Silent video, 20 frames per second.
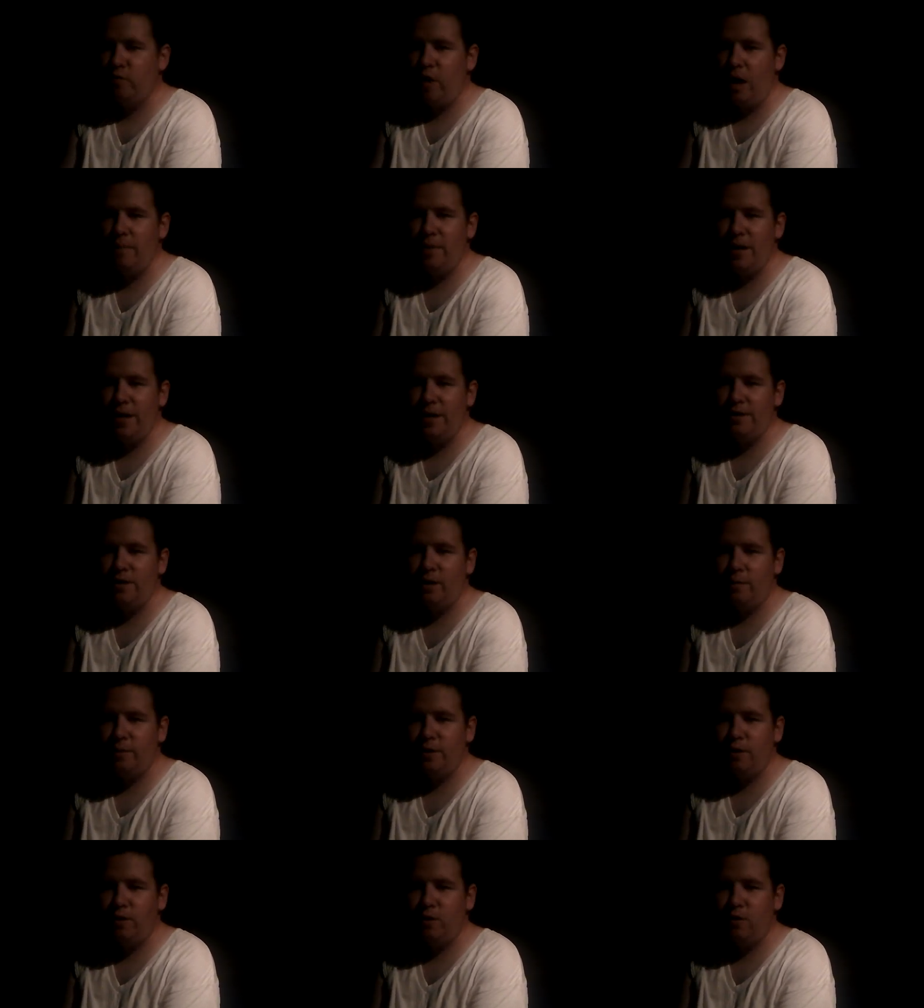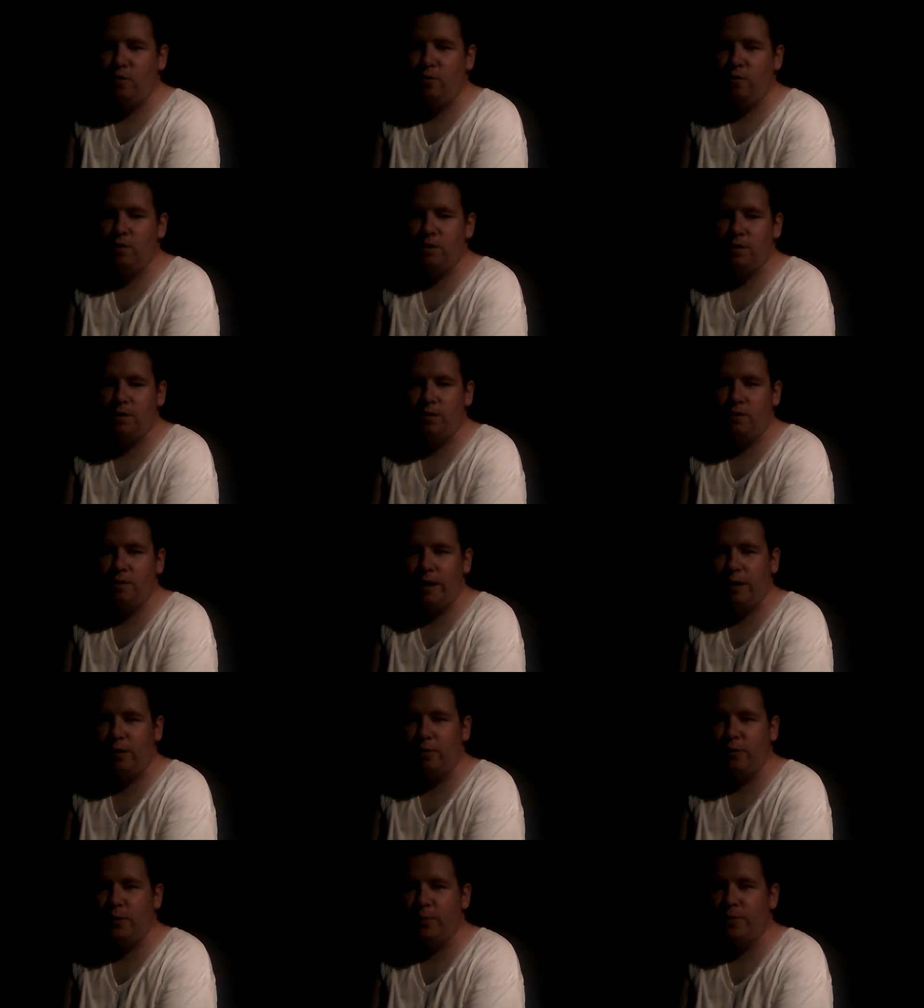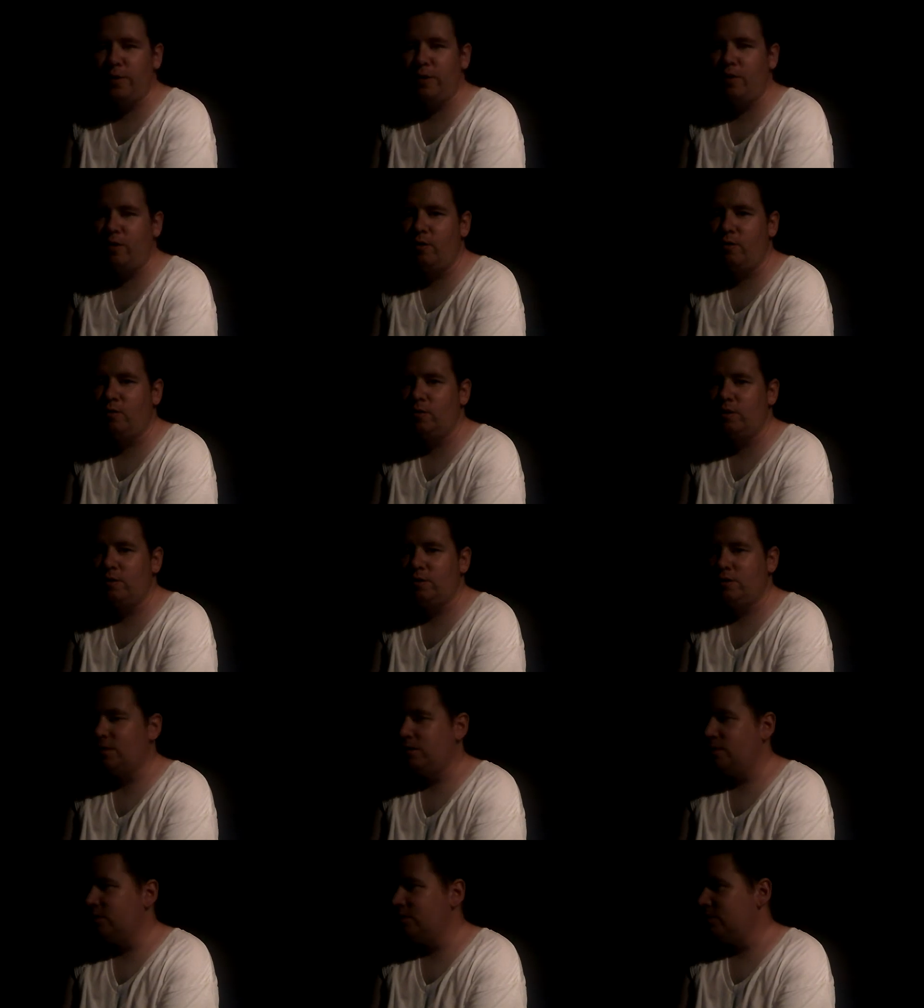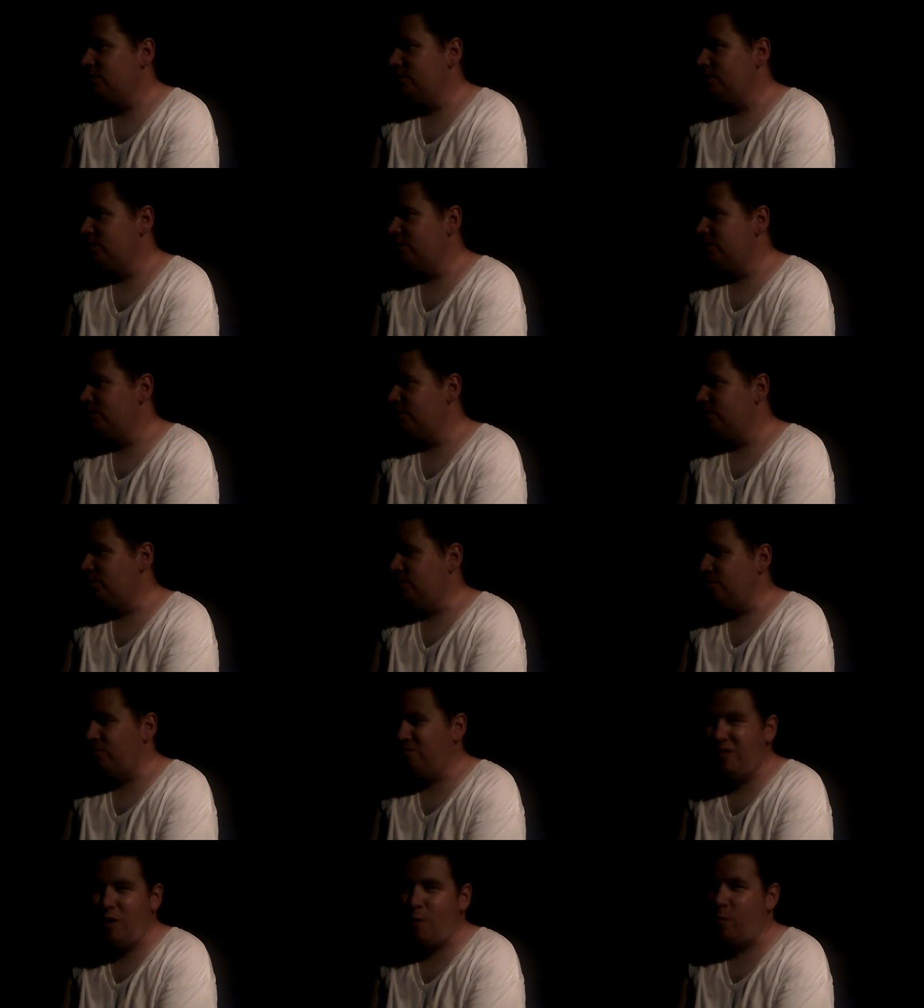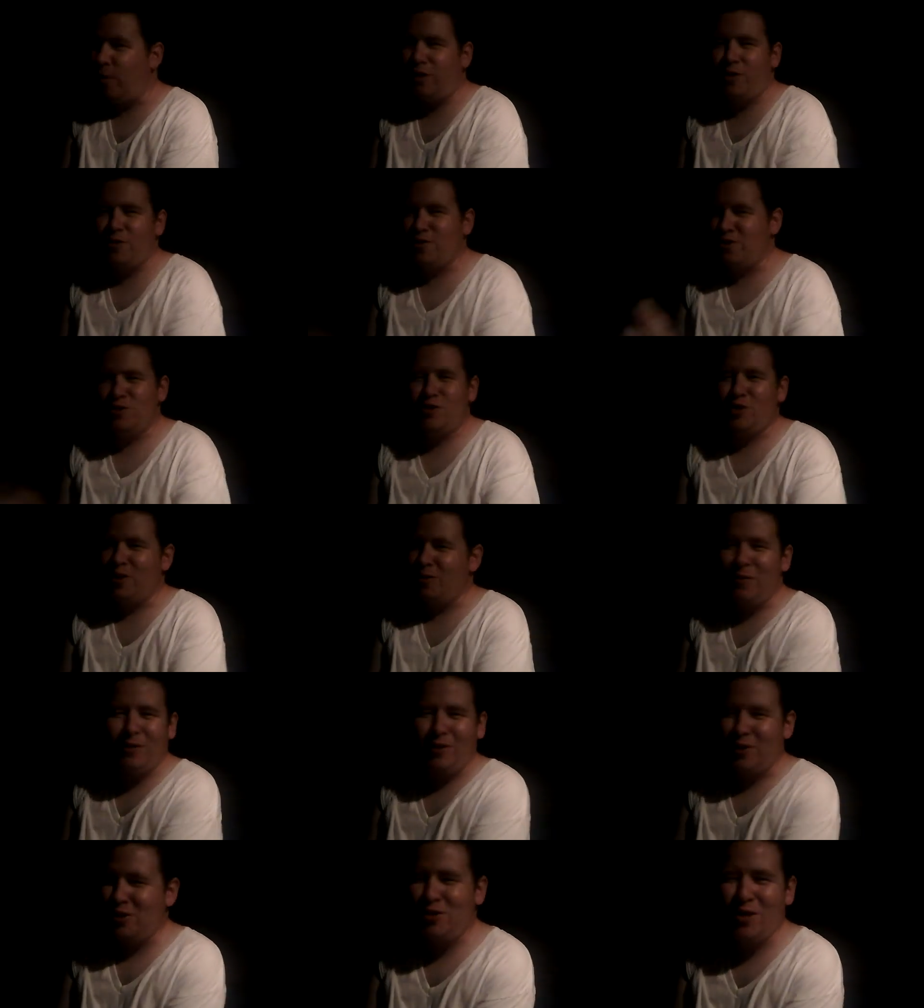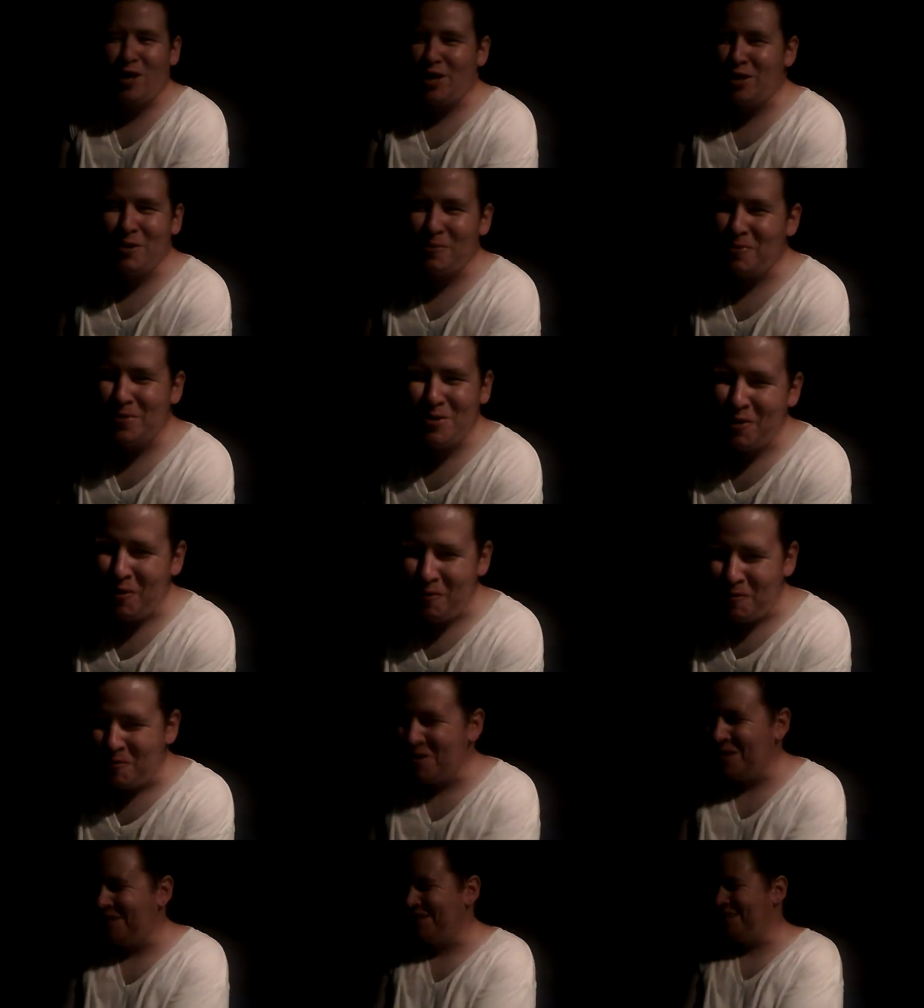Rob, NWO, you know, LWO. No one gives a shit about the JWO.